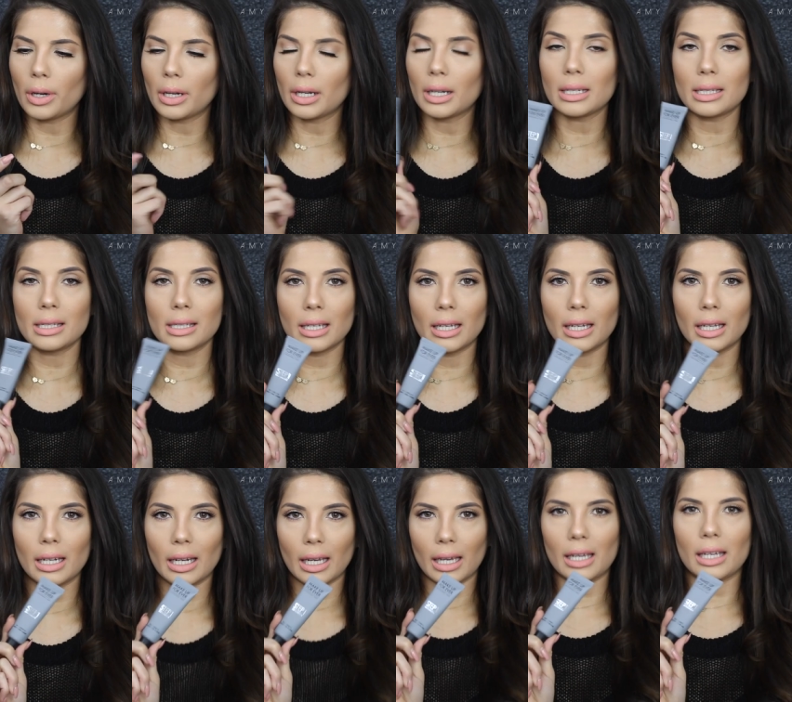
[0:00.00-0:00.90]
1
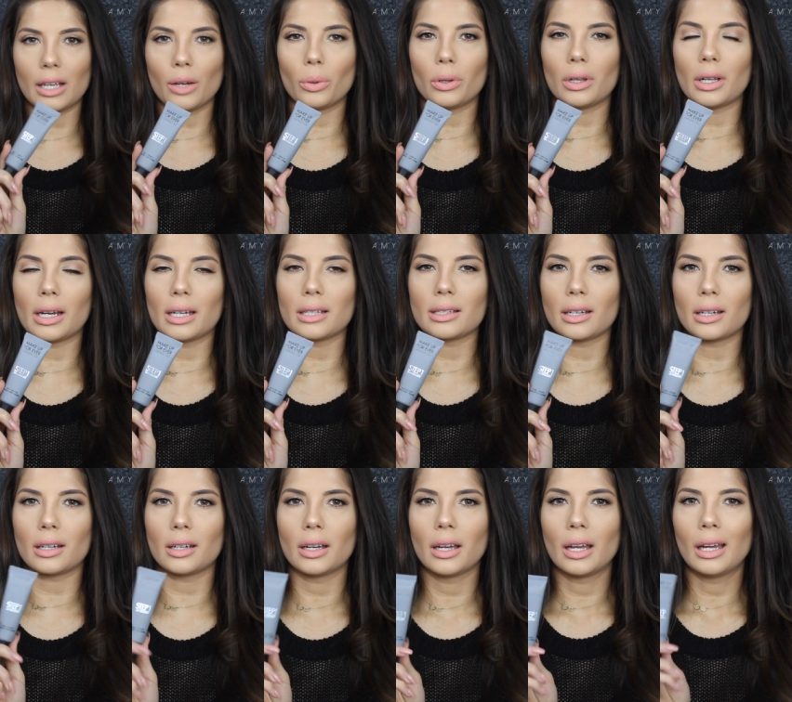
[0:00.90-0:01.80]
Skin
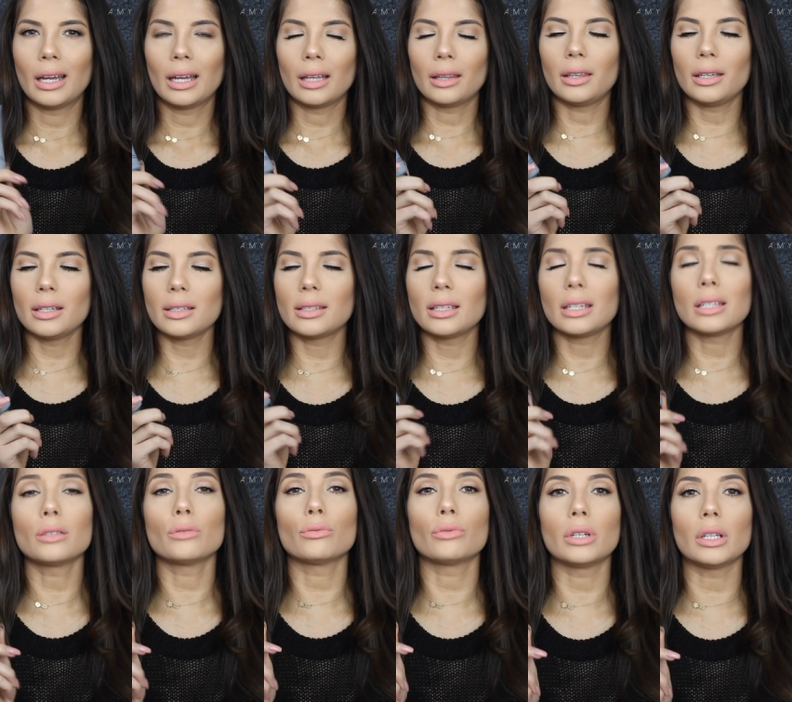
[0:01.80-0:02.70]
Equalizer. This
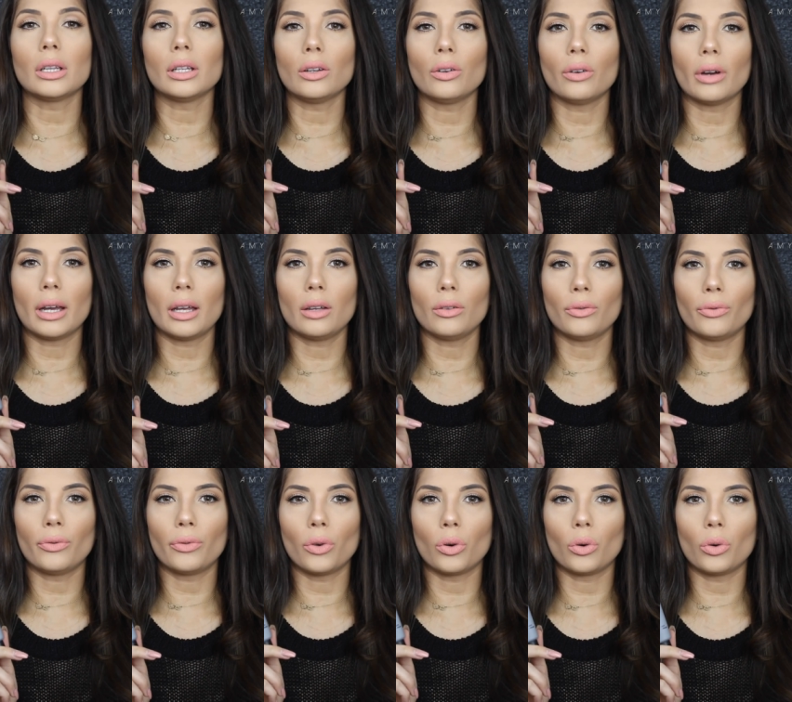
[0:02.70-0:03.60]
is really
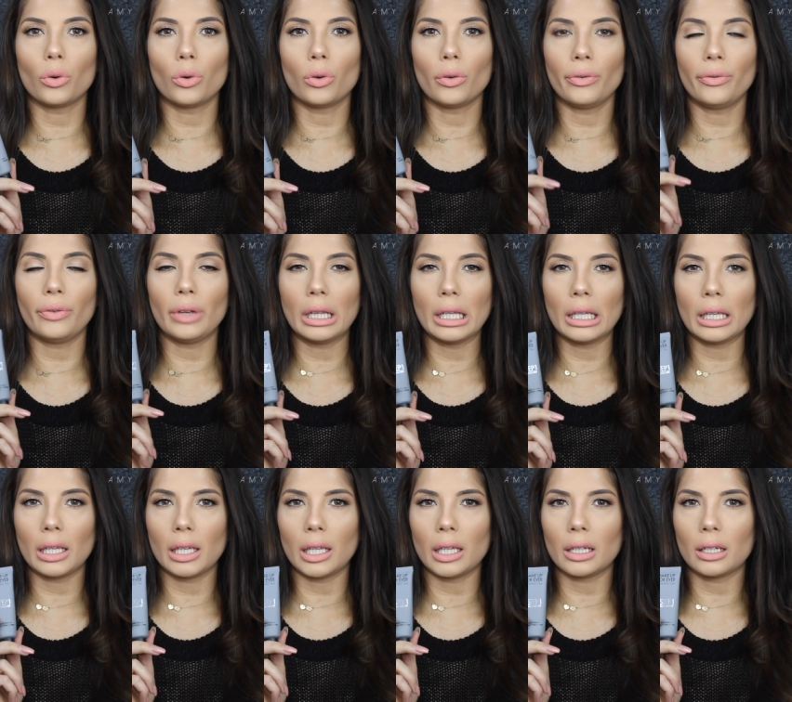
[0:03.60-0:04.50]
great for
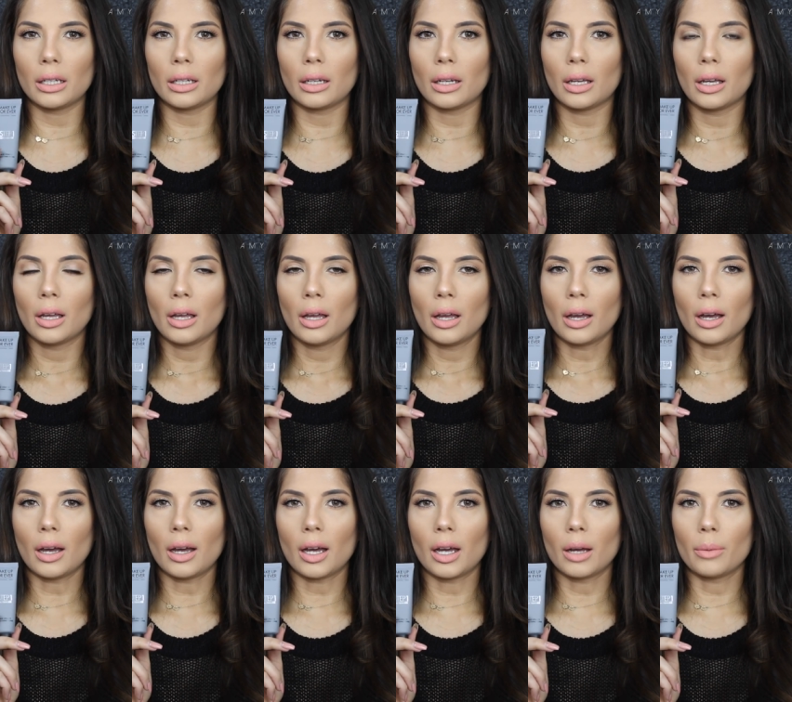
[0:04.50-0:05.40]
filling in
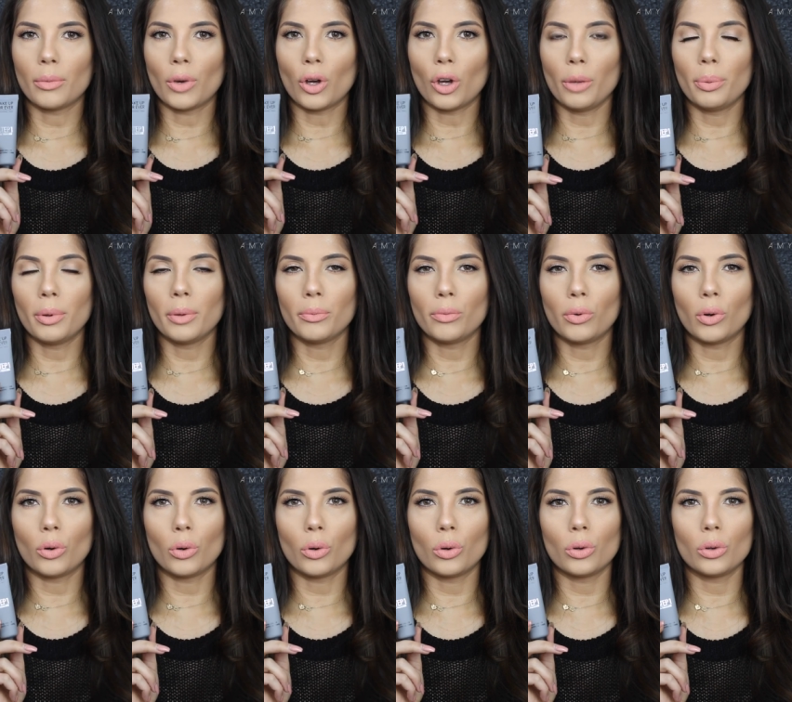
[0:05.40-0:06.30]
open
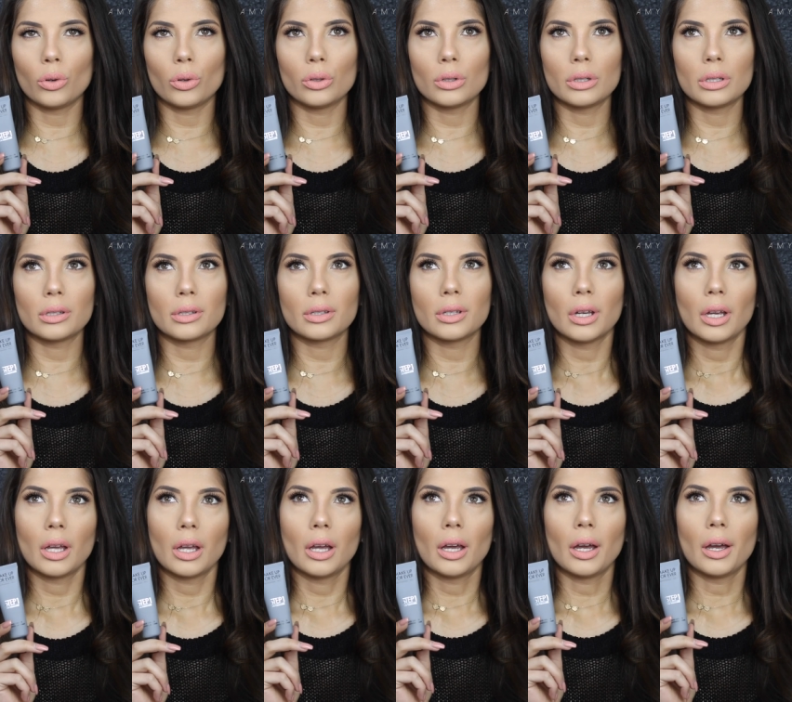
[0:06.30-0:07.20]
pores,
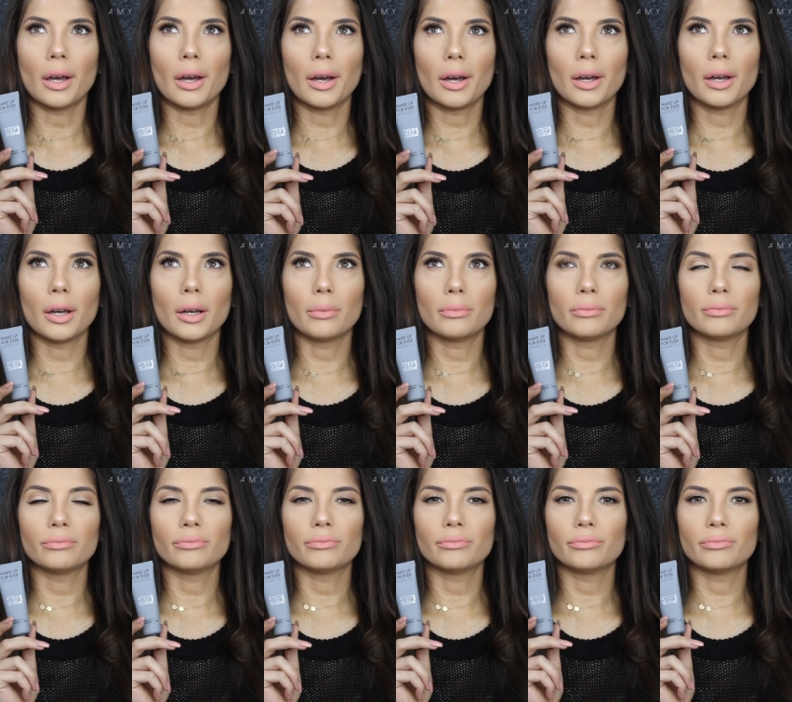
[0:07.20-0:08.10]

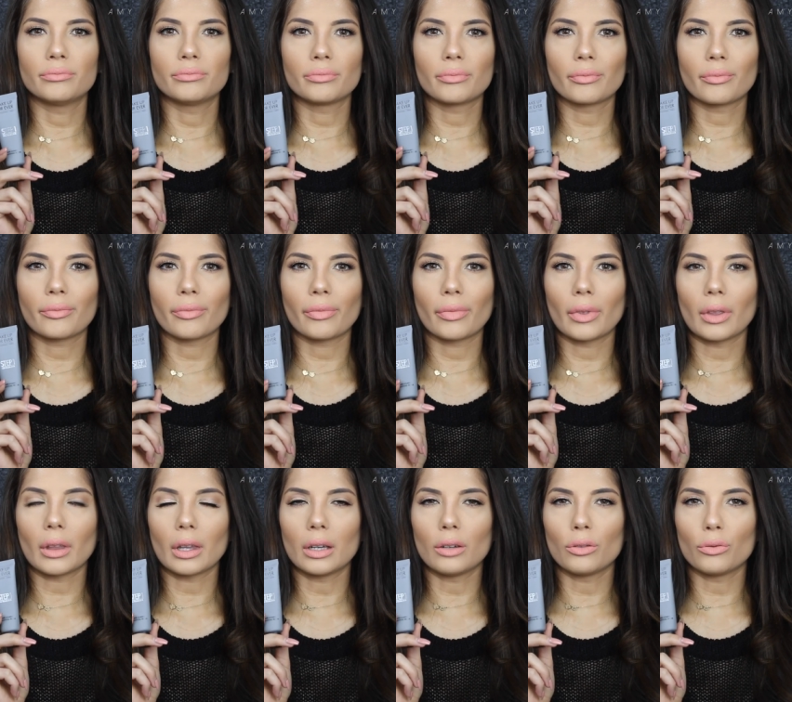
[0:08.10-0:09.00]

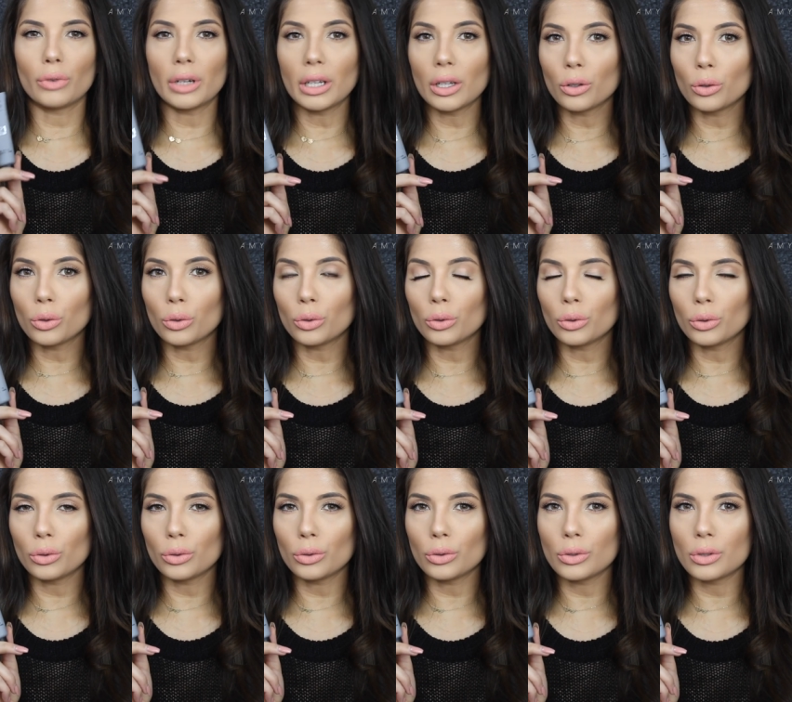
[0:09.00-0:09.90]

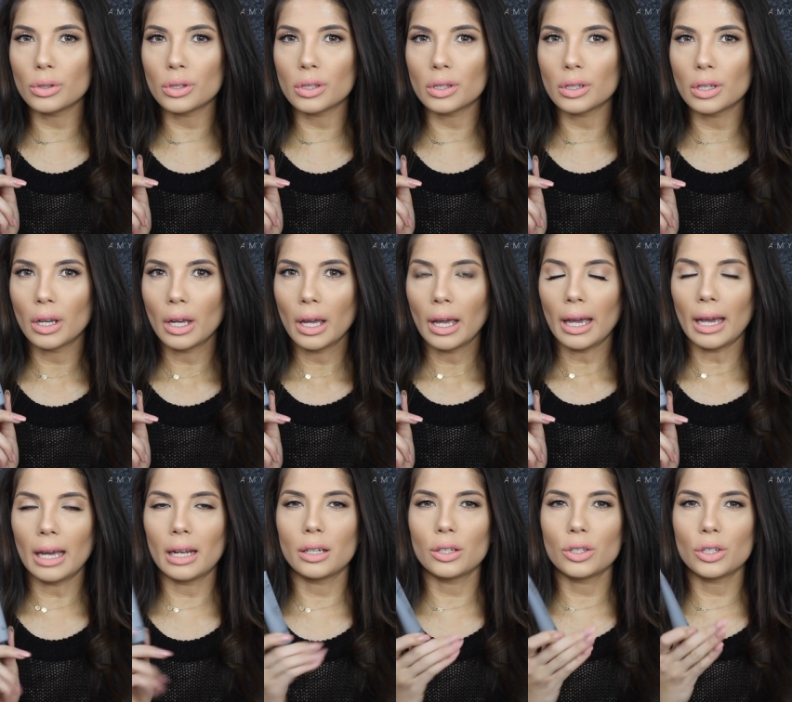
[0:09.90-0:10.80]
wrinkles,
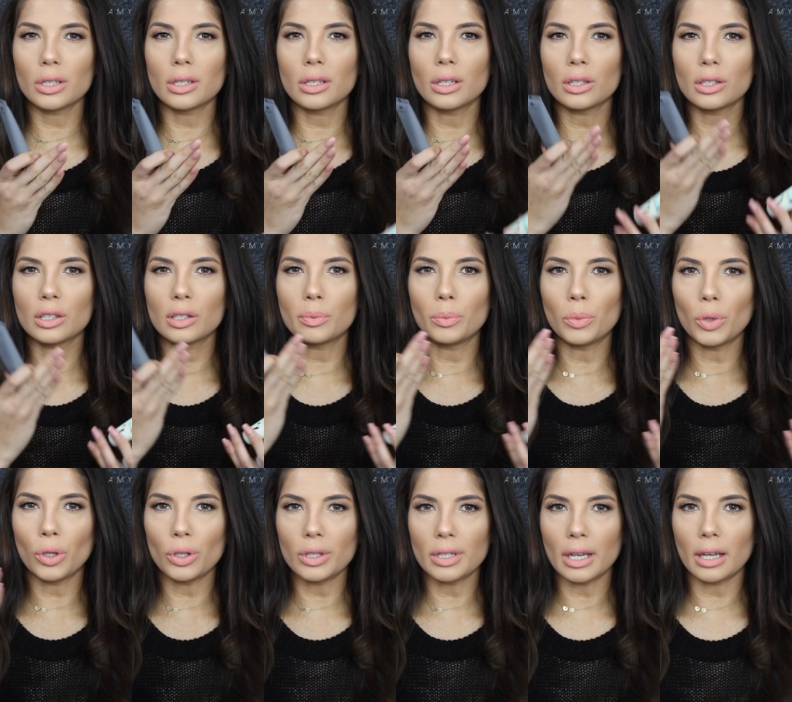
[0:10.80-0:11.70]
and it just
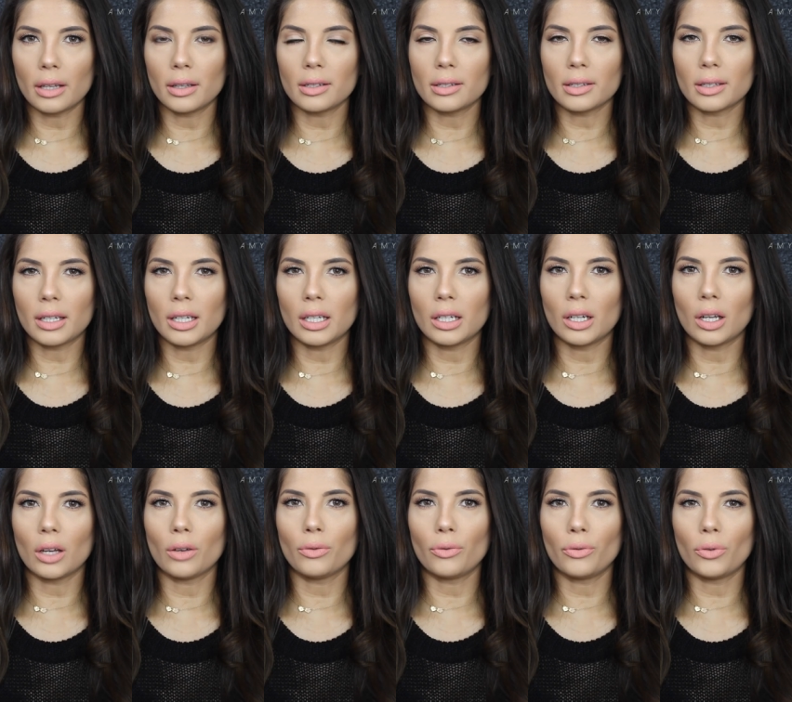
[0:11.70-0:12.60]
smooths out the skin
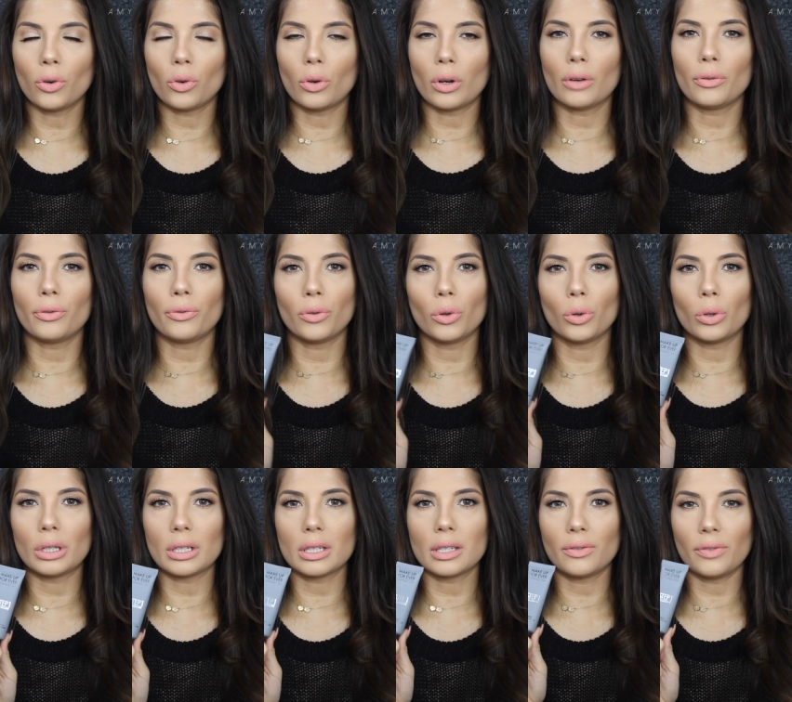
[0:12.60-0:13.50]
for
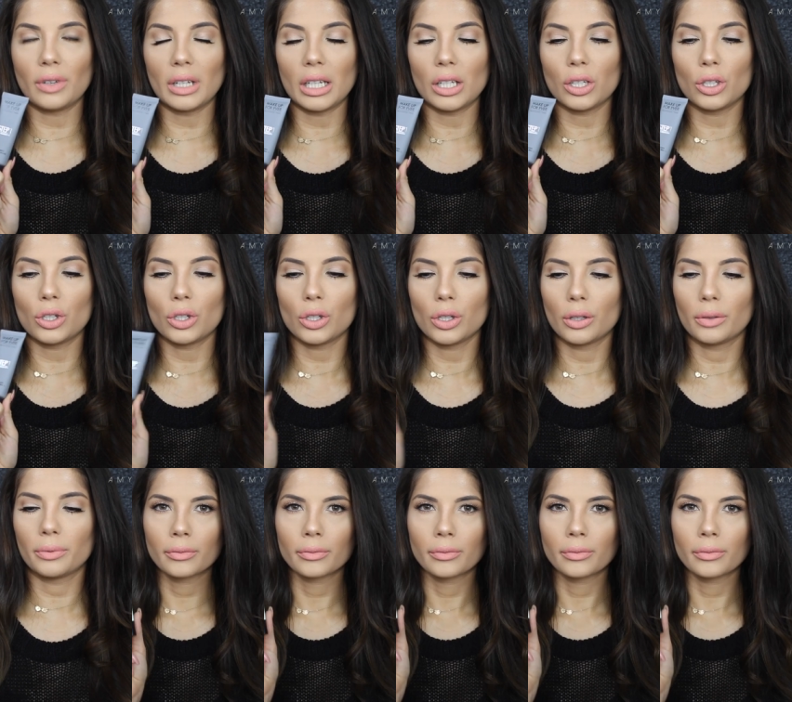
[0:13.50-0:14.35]
flawless finish.